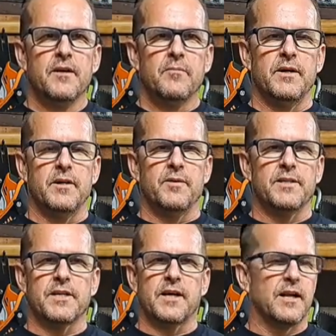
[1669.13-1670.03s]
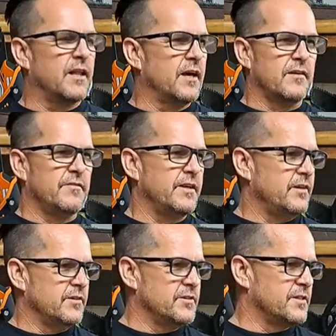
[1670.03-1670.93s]
But anyways, I got a lot of
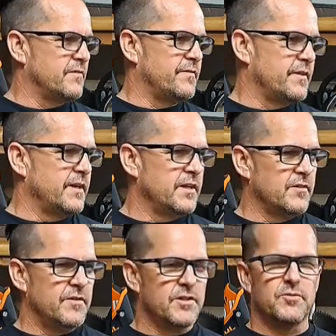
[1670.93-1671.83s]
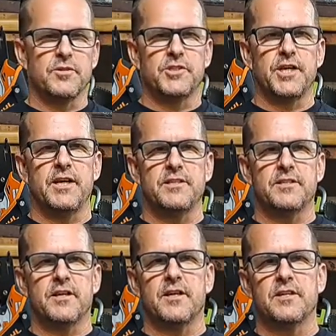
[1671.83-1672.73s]
videos of individual
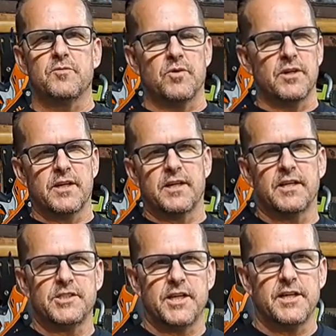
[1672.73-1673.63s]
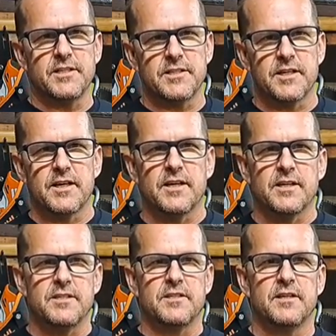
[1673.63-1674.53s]
chainsaws, working on
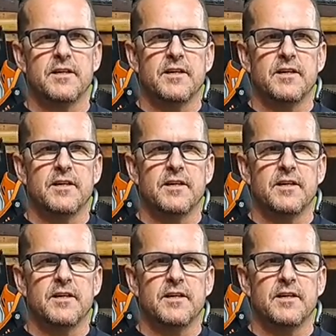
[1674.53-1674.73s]
chainsaws.